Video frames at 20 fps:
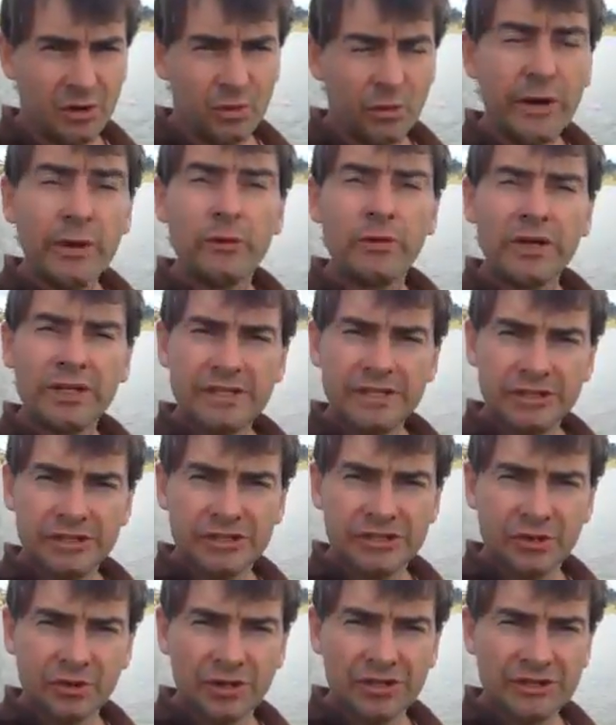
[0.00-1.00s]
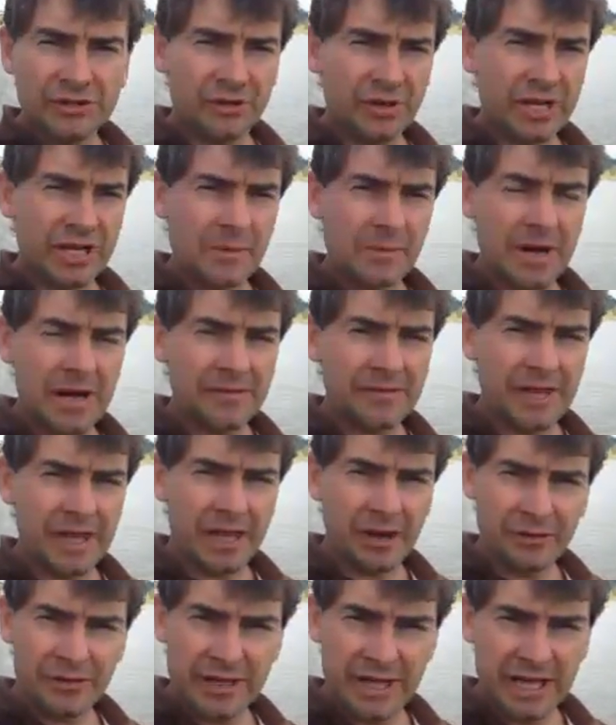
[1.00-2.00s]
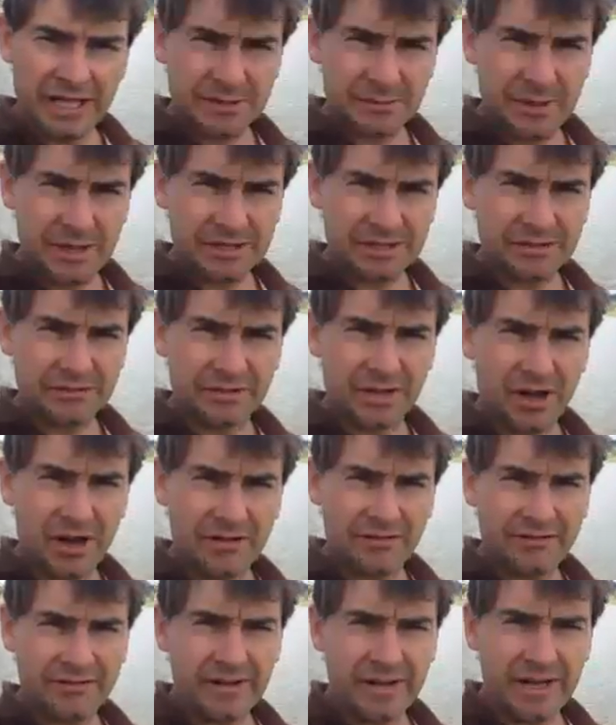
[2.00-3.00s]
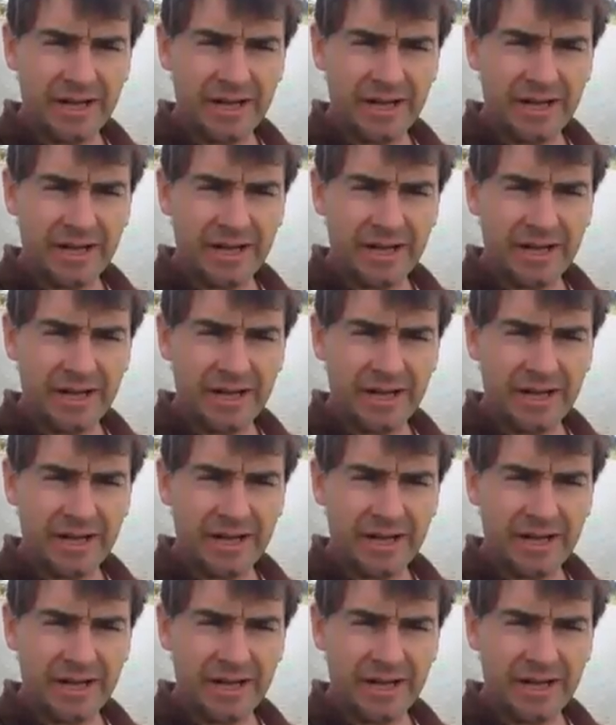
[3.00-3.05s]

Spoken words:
We really enjoy talking about the healthy aspects of life